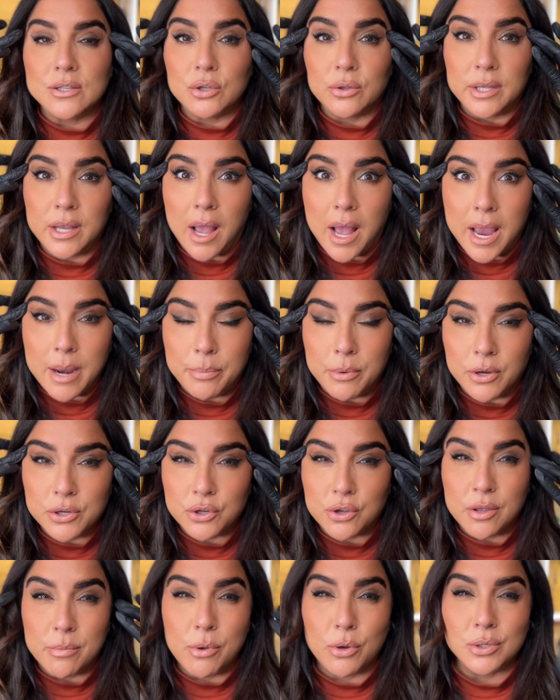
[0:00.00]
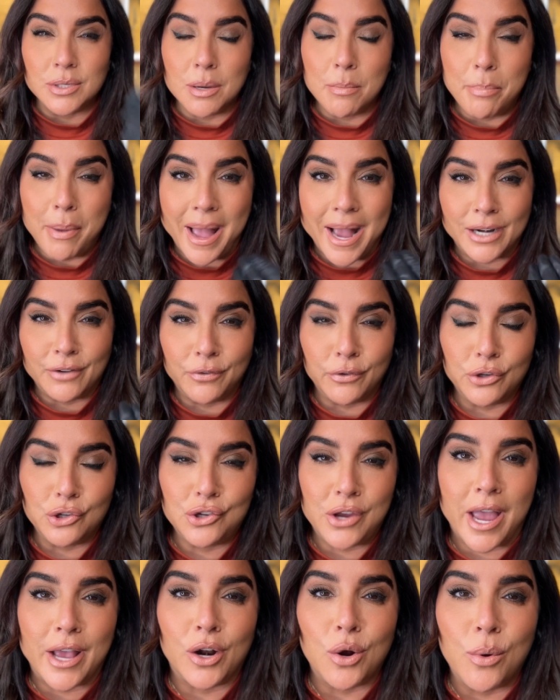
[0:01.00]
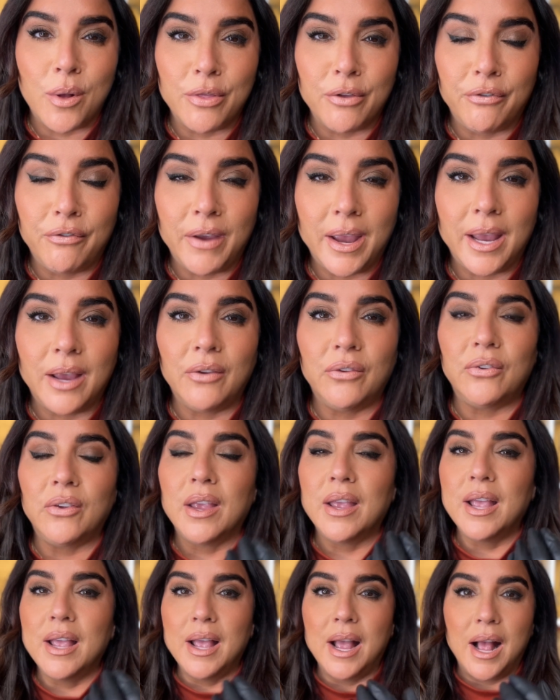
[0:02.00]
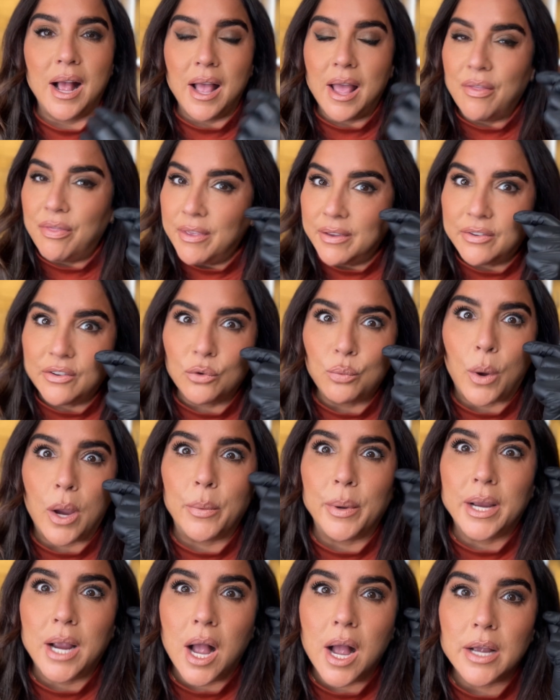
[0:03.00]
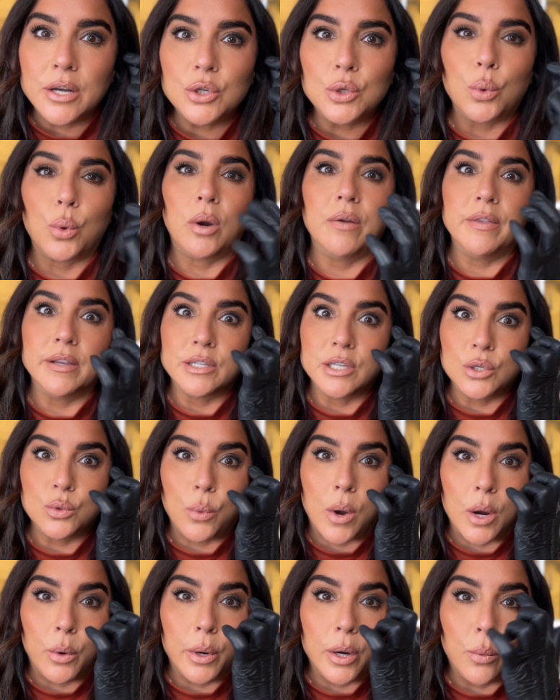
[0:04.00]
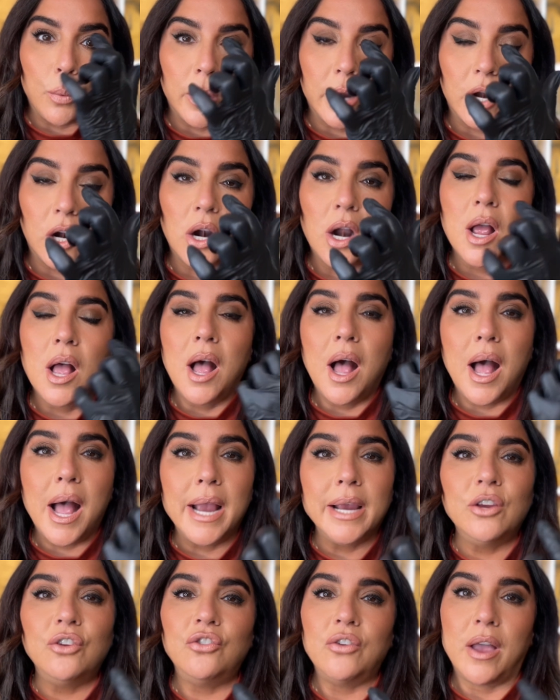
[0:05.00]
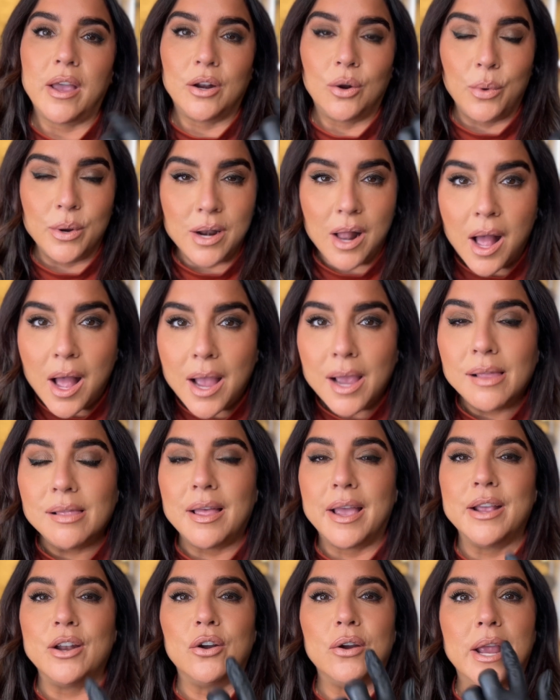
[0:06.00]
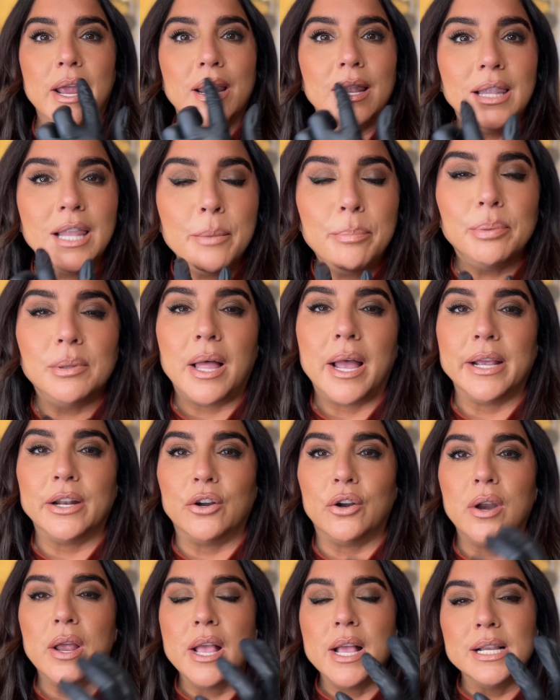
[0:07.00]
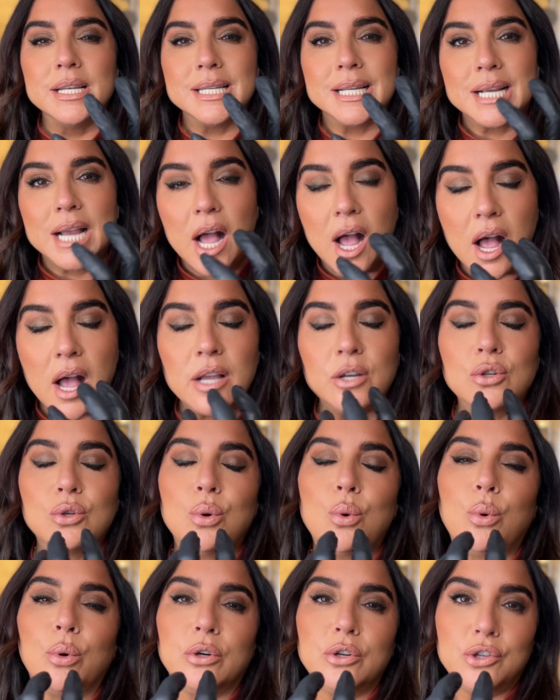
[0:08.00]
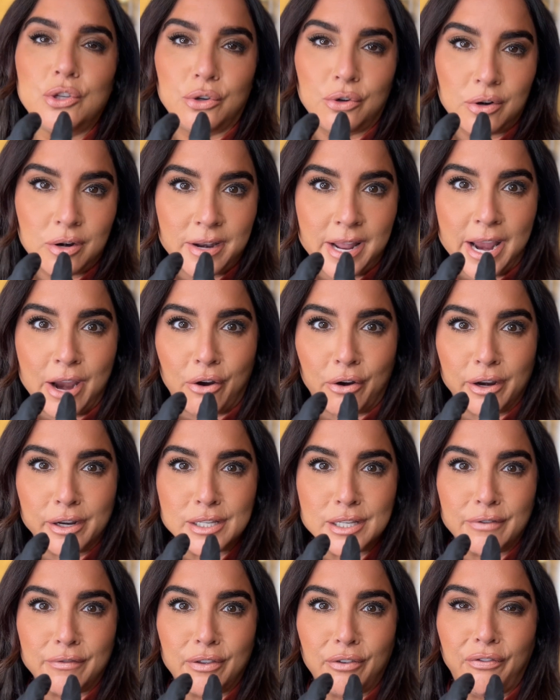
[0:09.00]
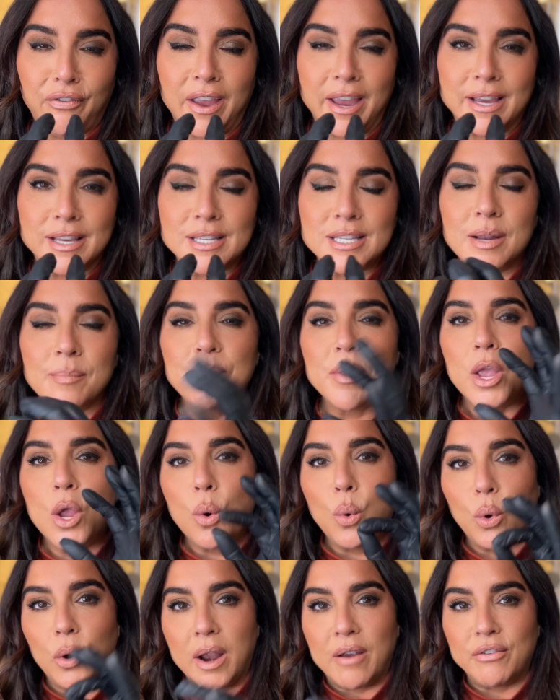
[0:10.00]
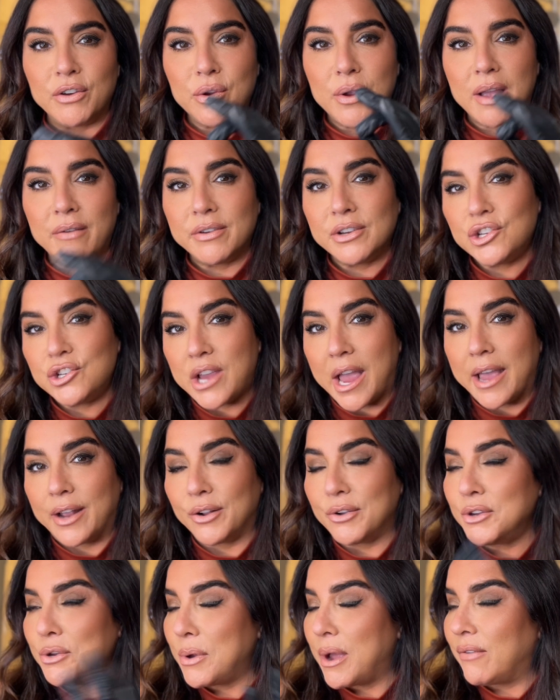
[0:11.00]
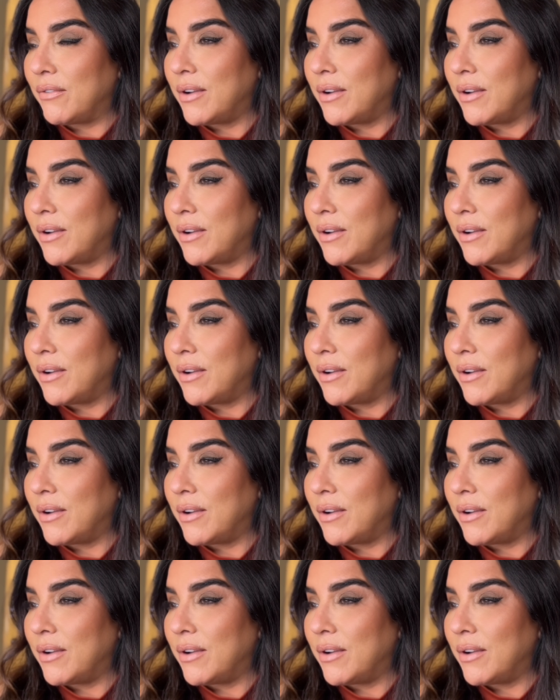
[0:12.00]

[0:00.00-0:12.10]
the eyebrows are the most impactful shadow on the face. And this is why we contour. This is why we wear eyeshadow and eyeliner and lip liner, to contour certain areas of the face. Wherever you have a shadow, you have a